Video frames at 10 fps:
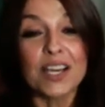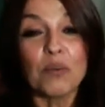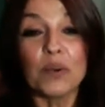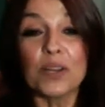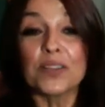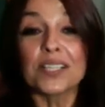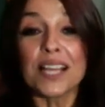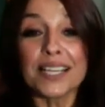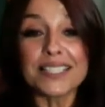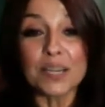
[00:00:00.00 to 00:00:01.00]
One of the
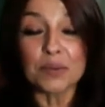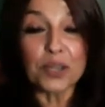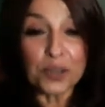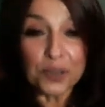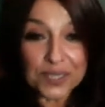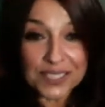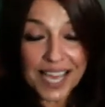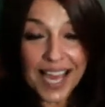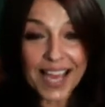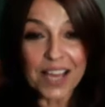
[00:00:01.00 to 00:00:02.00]
clients that we currently
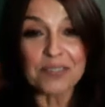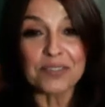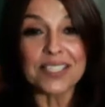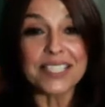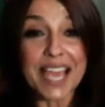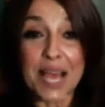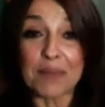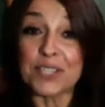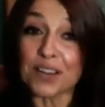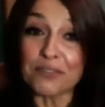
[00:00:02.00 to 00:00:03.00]
have is
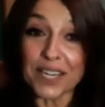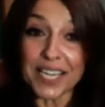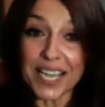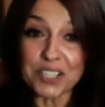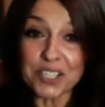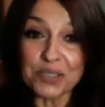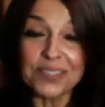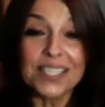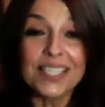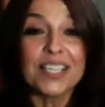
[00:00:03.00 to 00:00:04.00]
Amscott Financial,